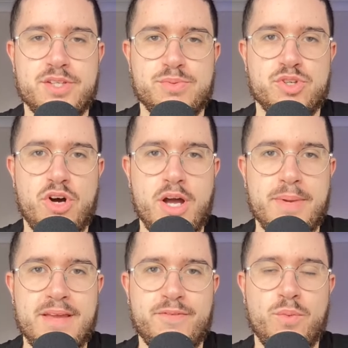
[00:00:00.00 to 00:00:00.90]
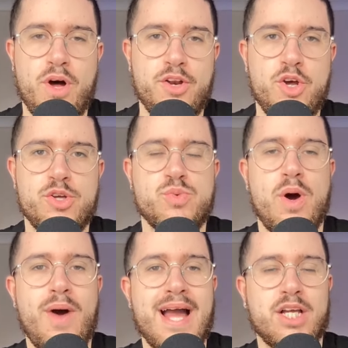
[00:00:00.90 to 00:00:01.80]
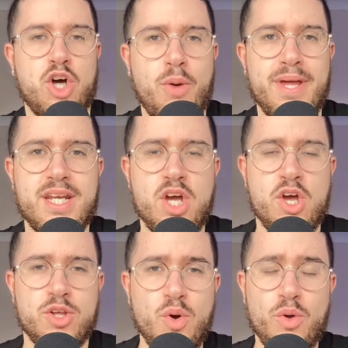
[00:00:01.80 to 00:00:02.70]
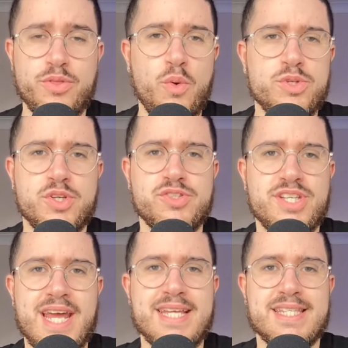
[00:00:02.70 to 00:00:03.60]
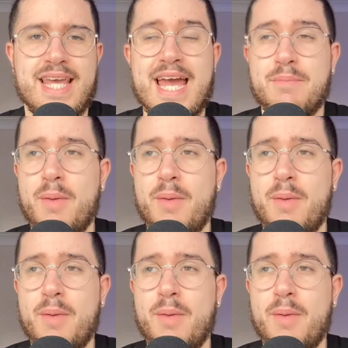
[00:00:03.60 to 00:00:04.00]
subscribe if you are new as well, and comment your thoughts on today's game.